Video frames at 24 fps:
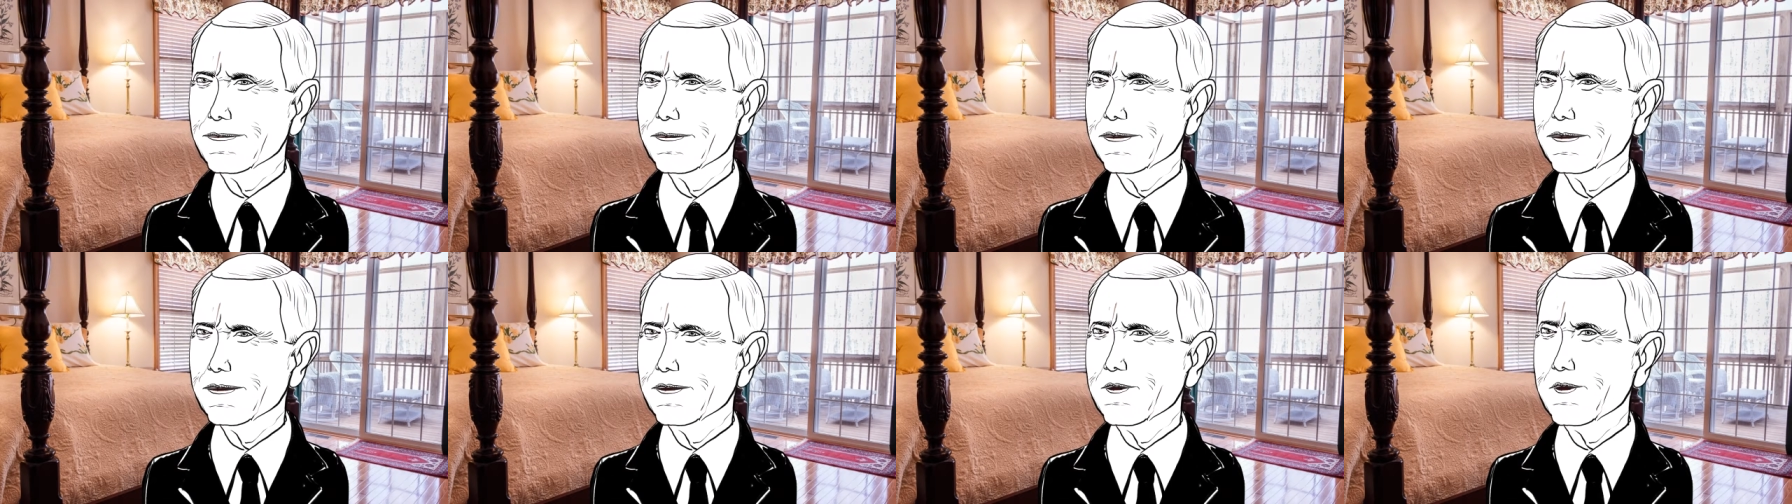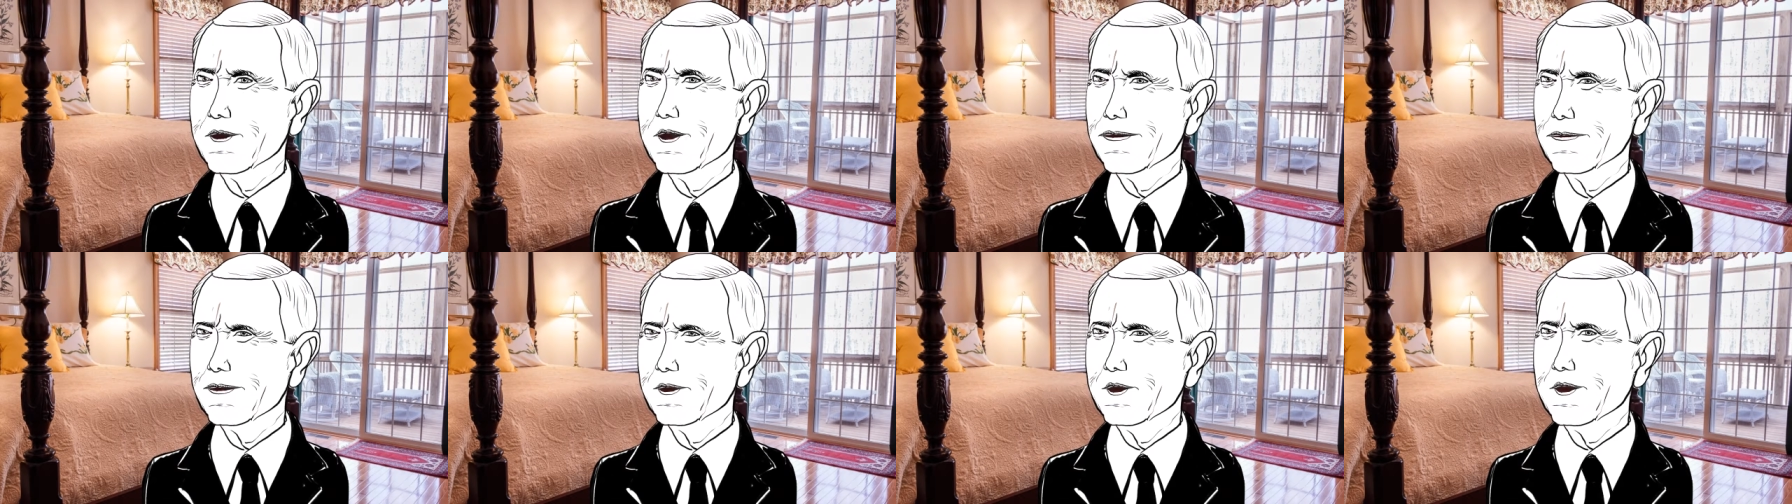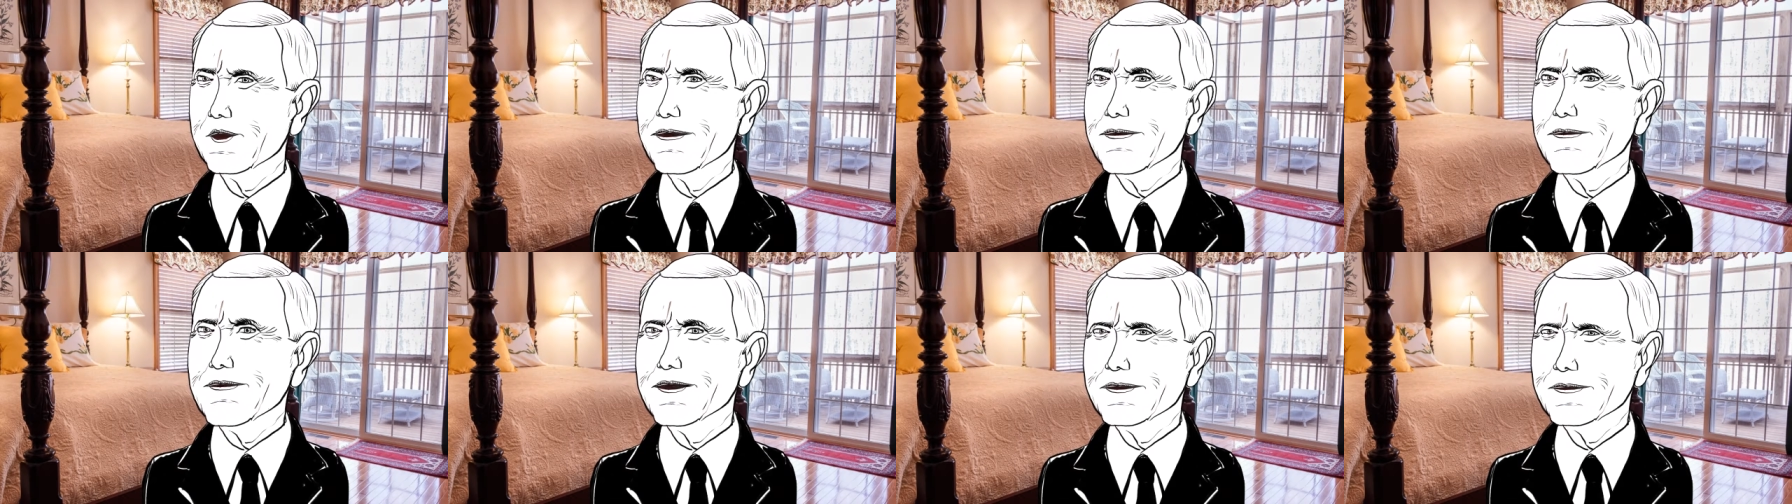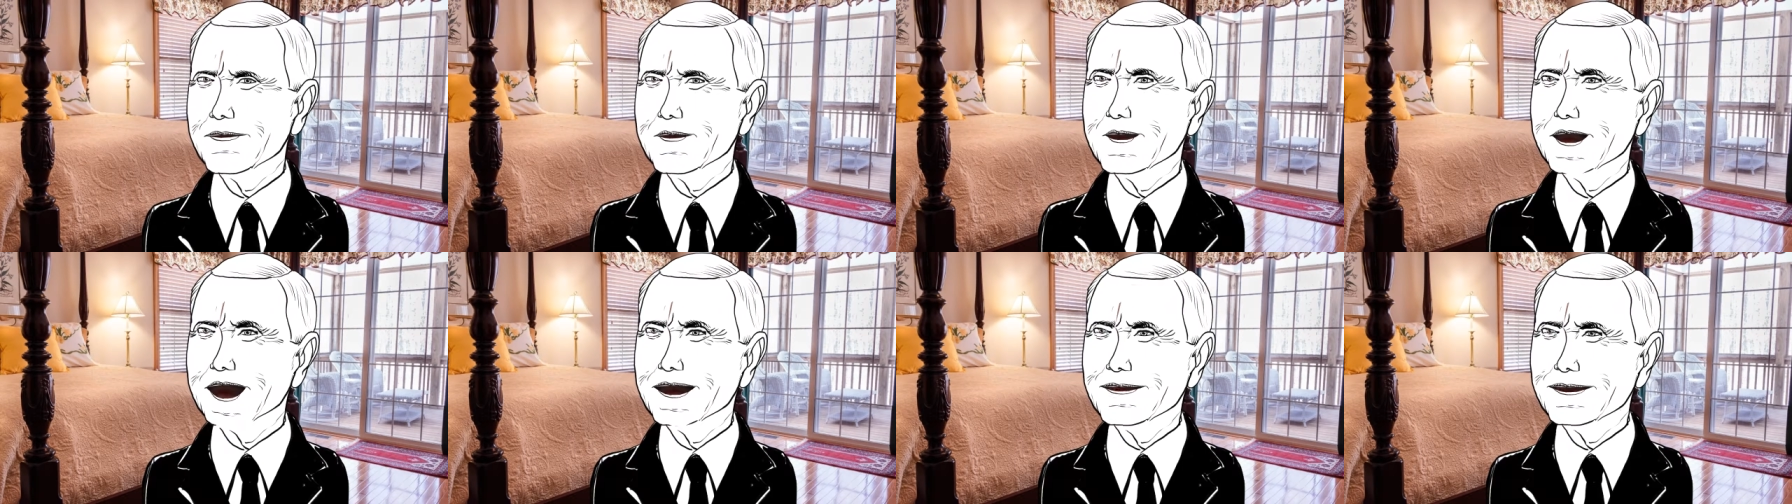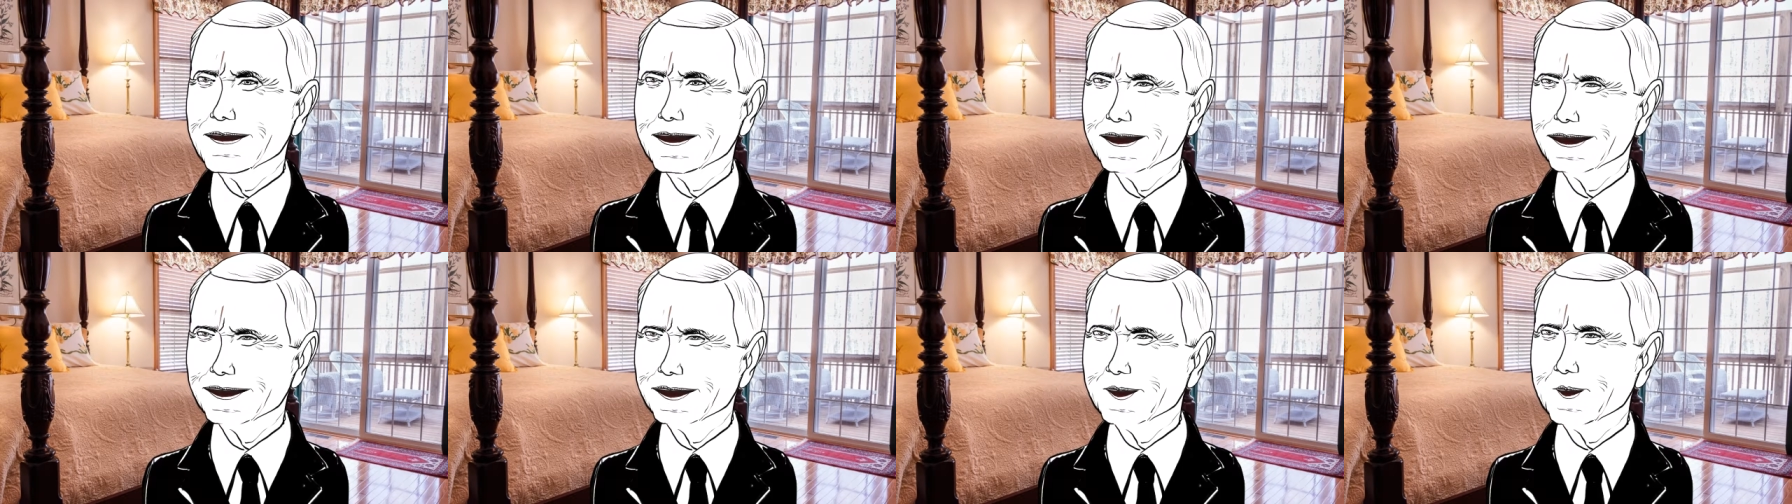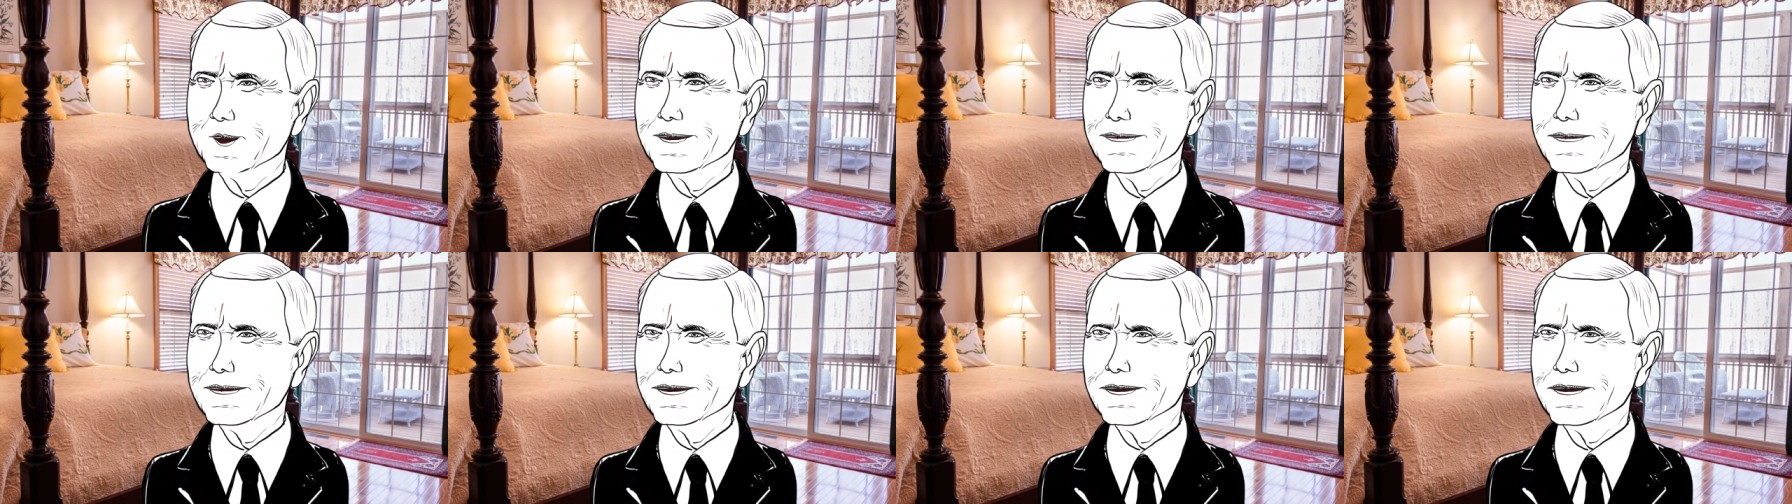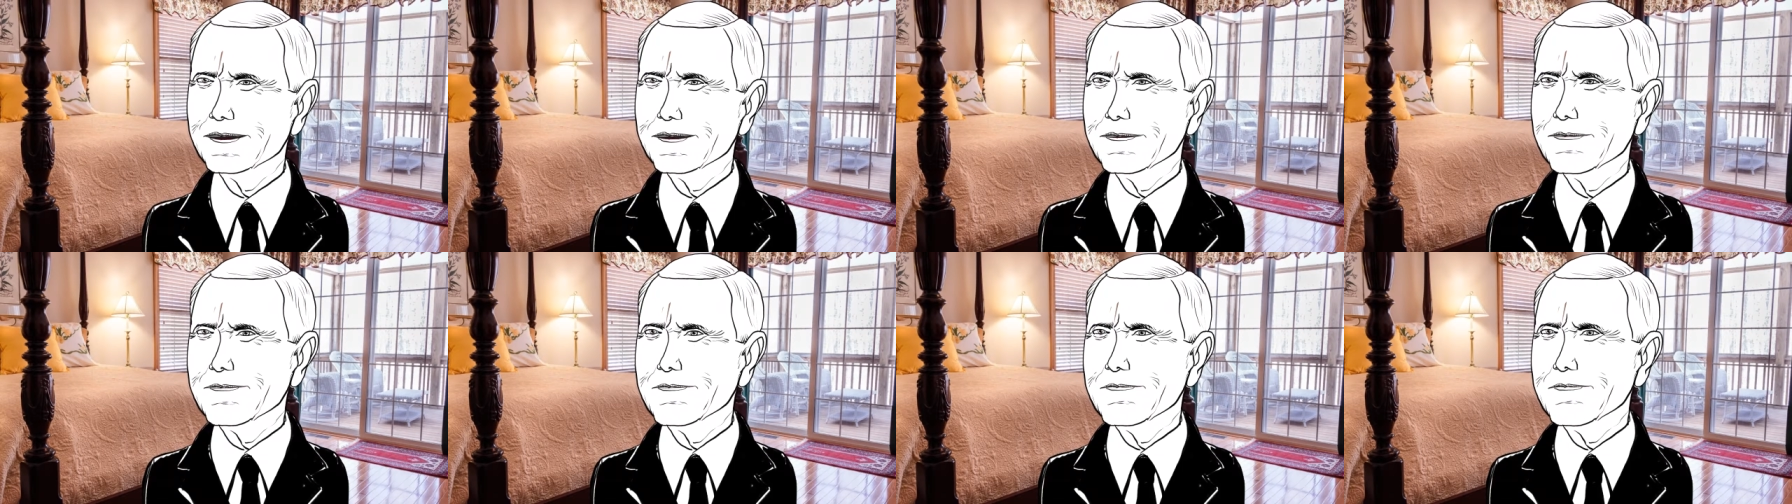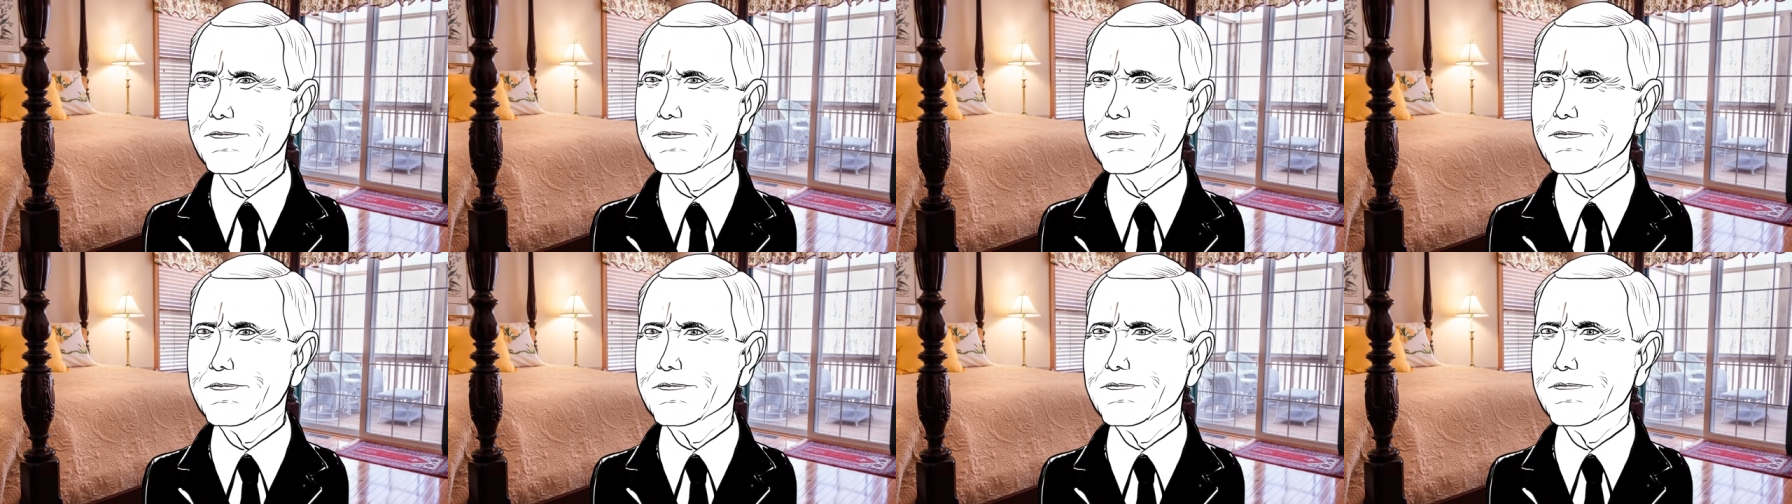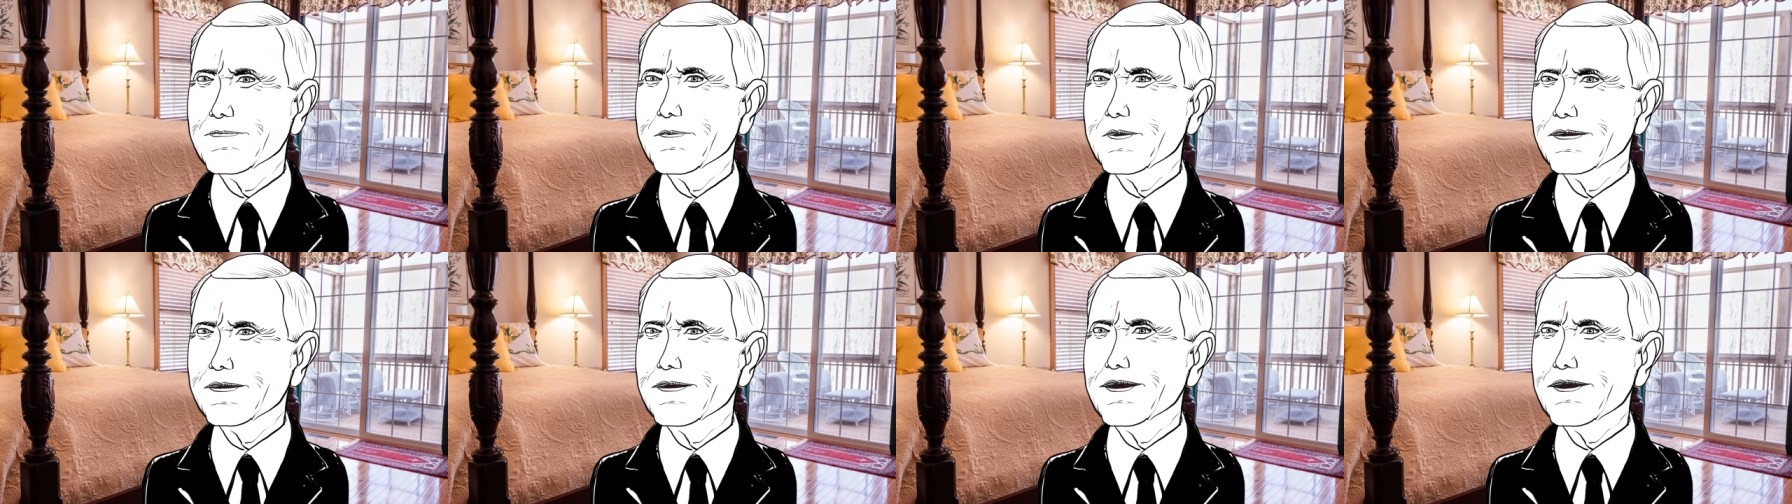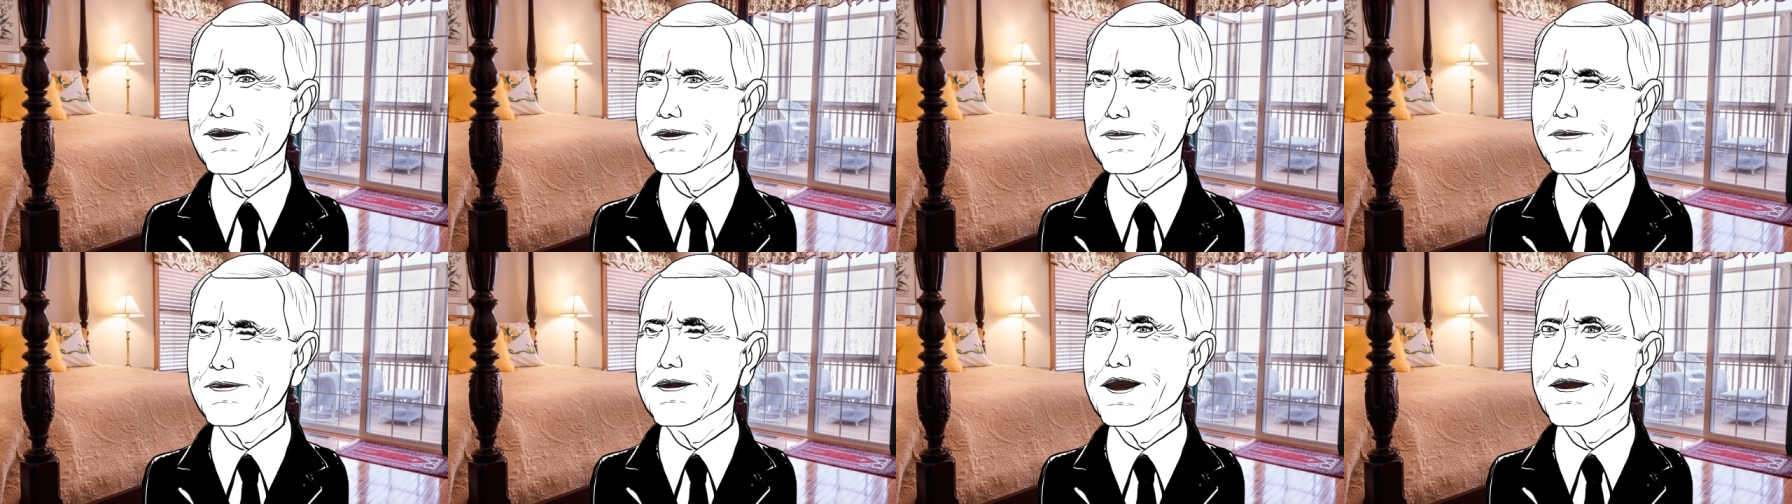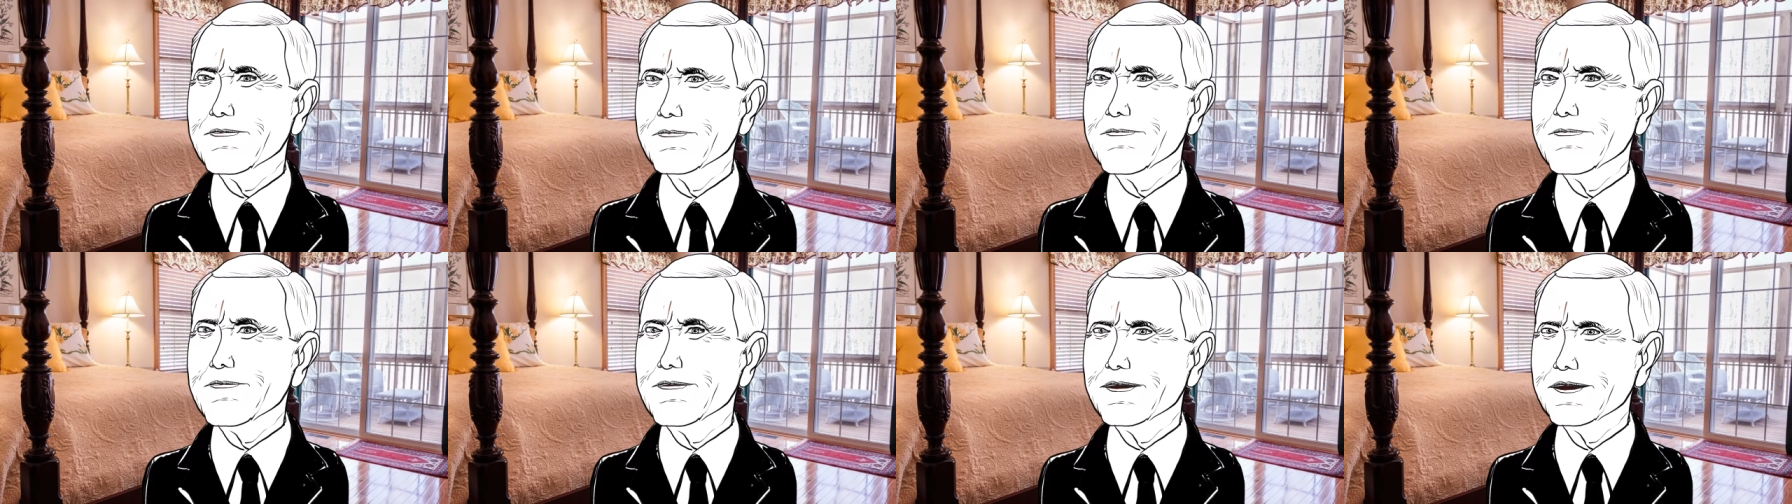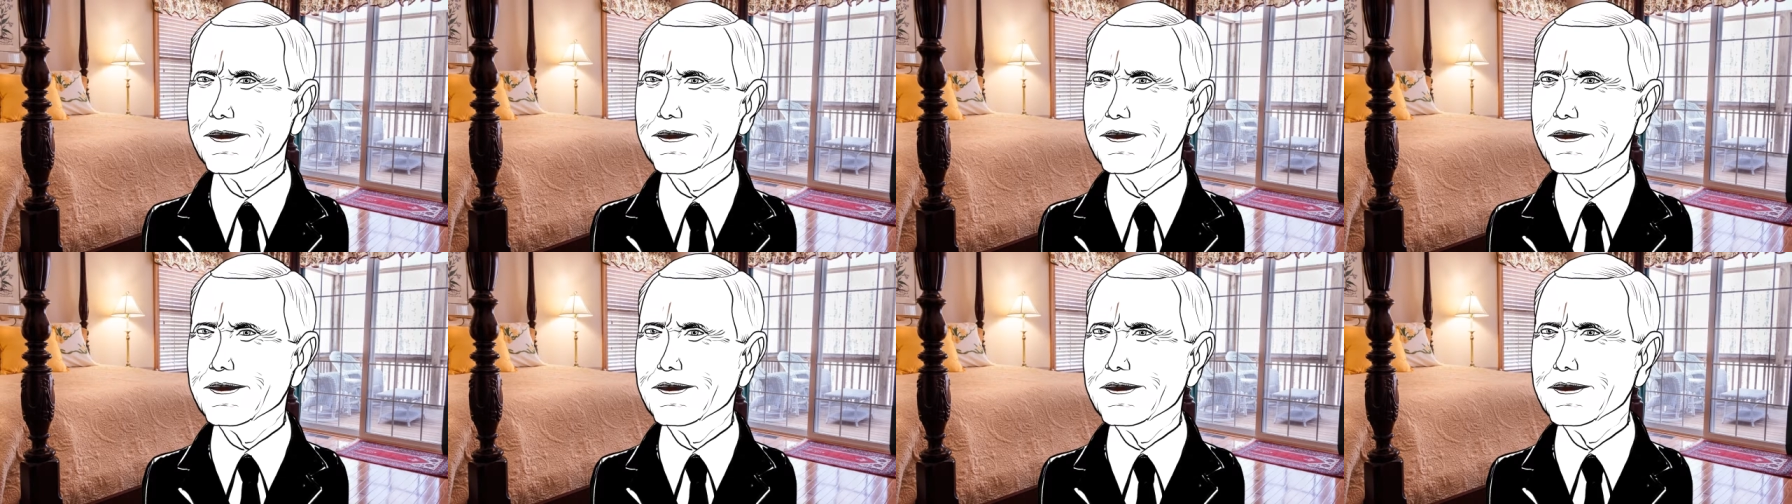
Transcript: which I truly don't understand. But this president